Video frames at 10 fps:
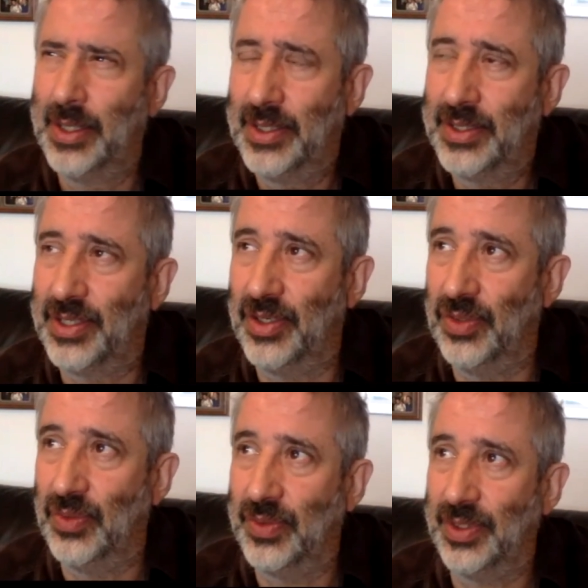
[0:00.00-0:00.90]

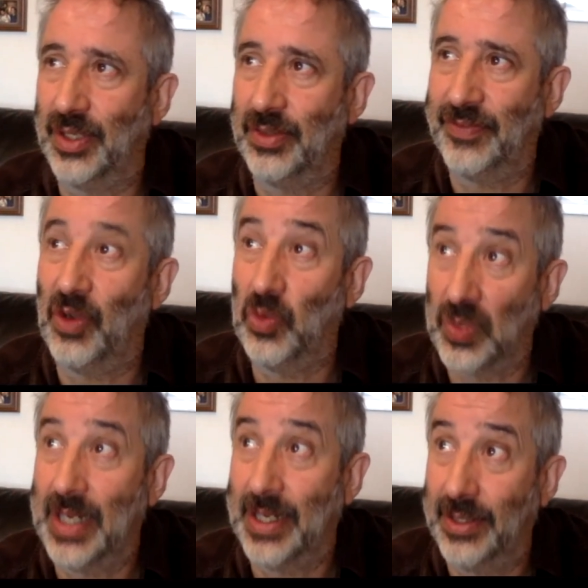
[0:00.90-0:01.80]
to, you know, fold
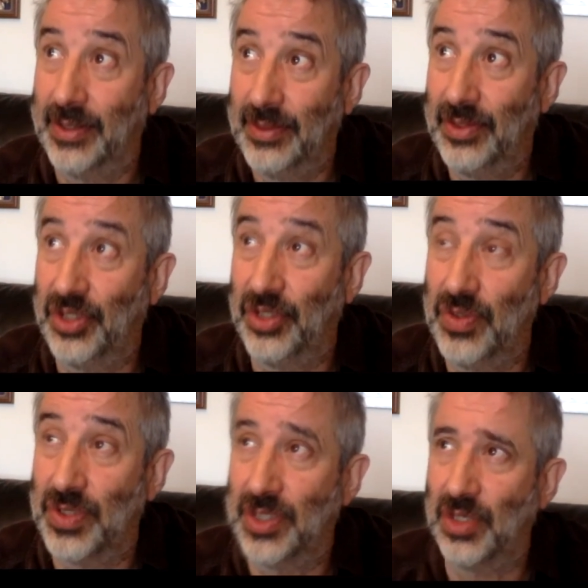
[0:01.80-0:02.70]
in Jews
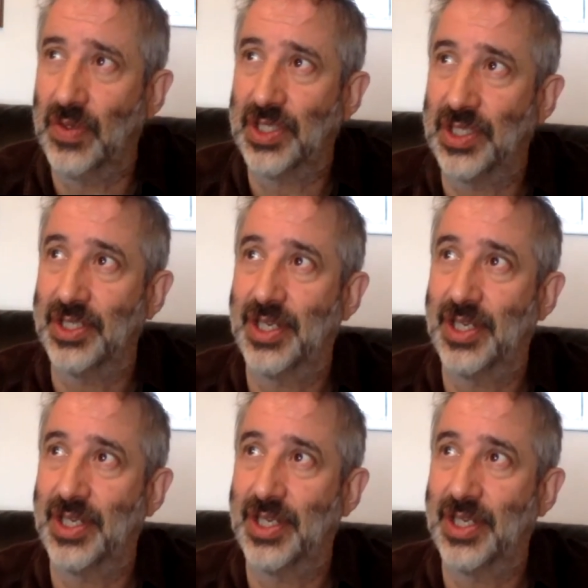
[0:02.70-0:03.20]
and Jewishness to